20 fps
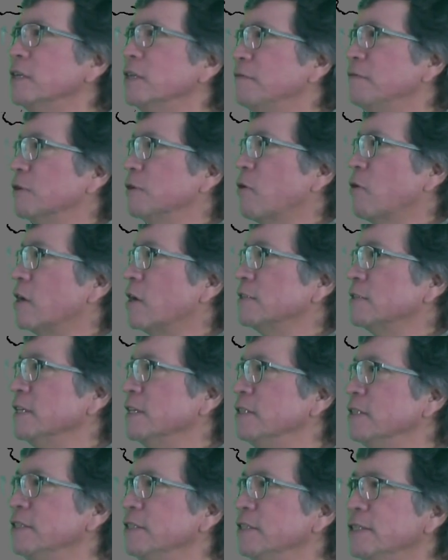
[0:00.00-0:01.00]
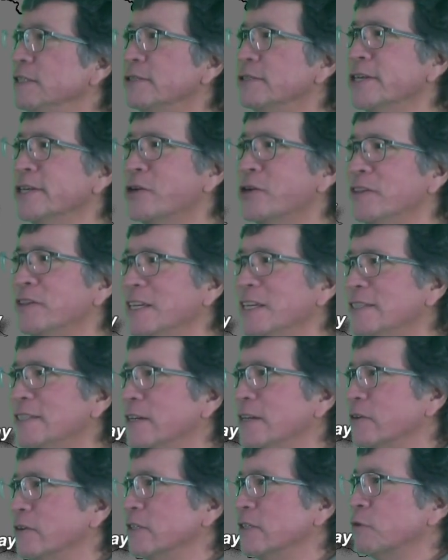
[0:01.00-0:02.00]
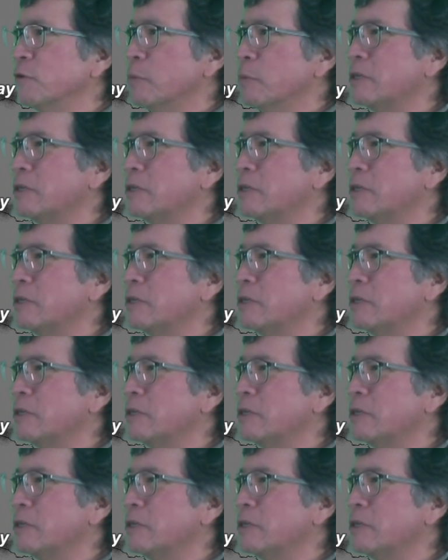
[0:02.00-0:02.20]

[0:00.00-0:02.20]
enough across the interior in these areas for